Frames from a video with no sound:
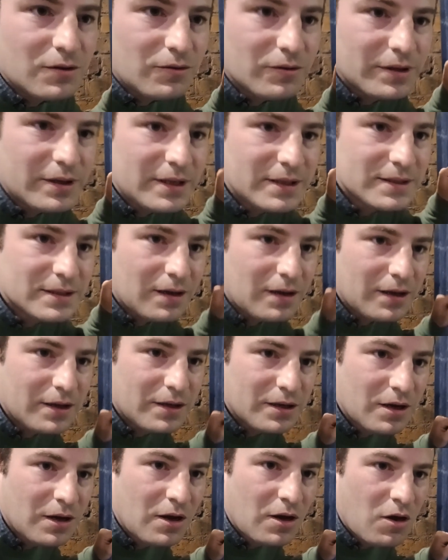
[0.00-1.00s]
on this side
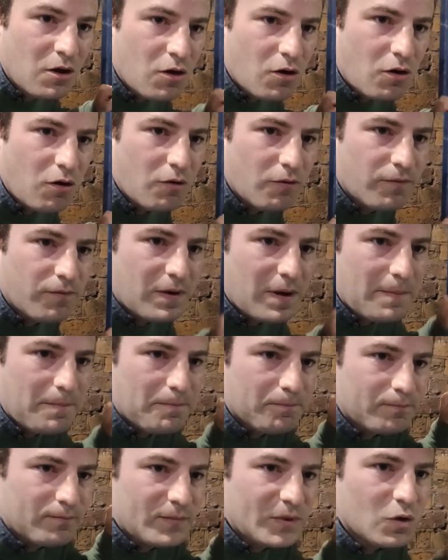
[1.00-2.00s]
of um,
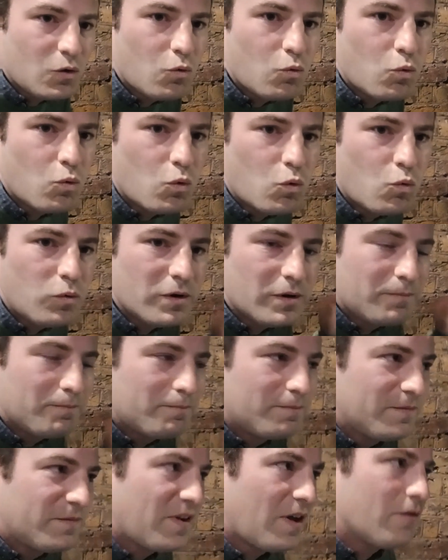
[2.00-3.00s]
all, all, the
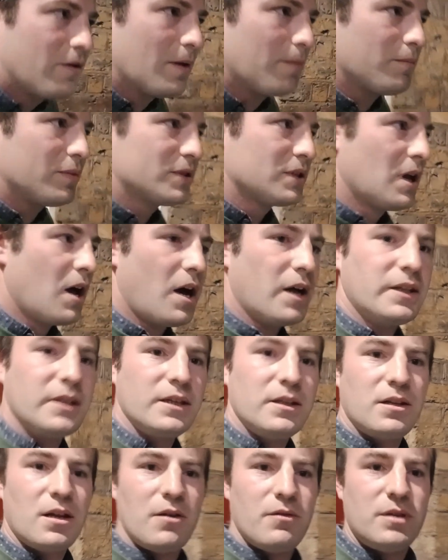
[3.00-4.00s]
phone numbers. I
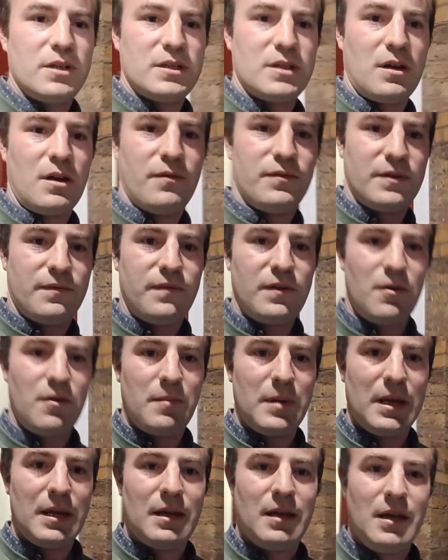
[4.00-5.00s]
did notice after
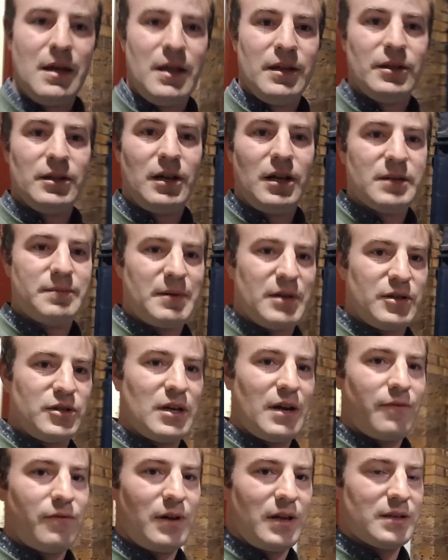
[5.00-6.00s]
filming the last bit,
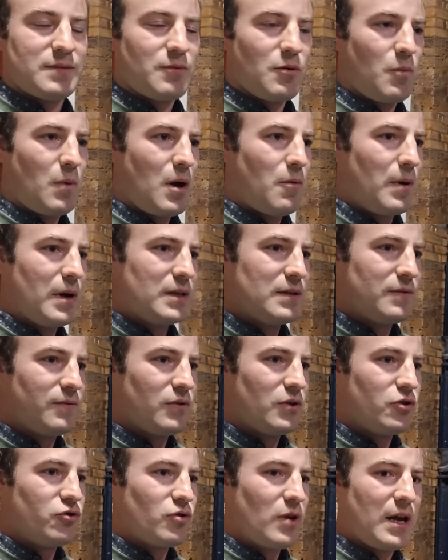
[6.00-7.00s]
Chaffin, last while waiting for
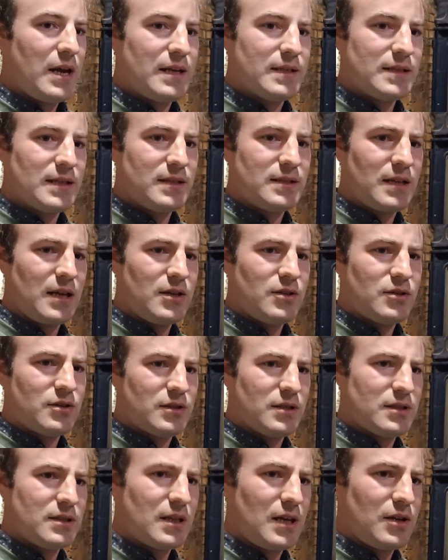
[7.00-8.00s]
the train, it said station
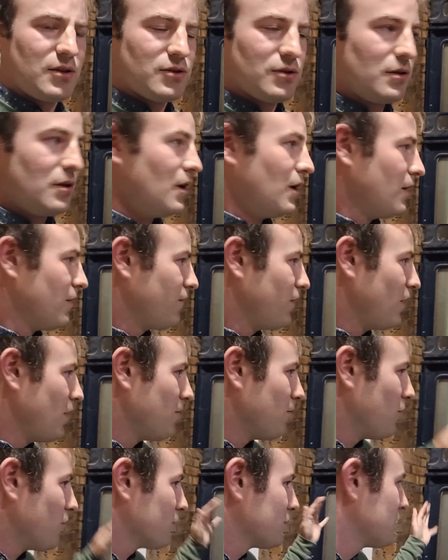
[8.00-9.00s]
to station phone
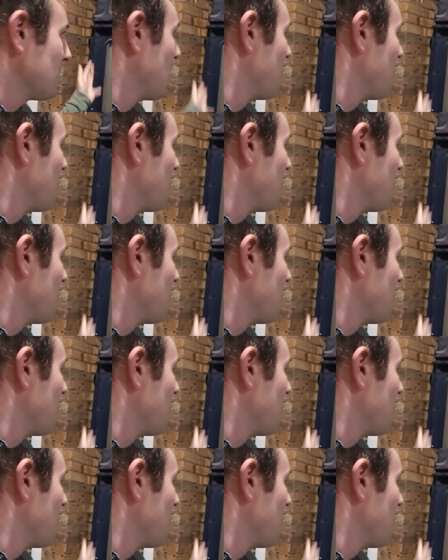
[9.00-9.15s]
box.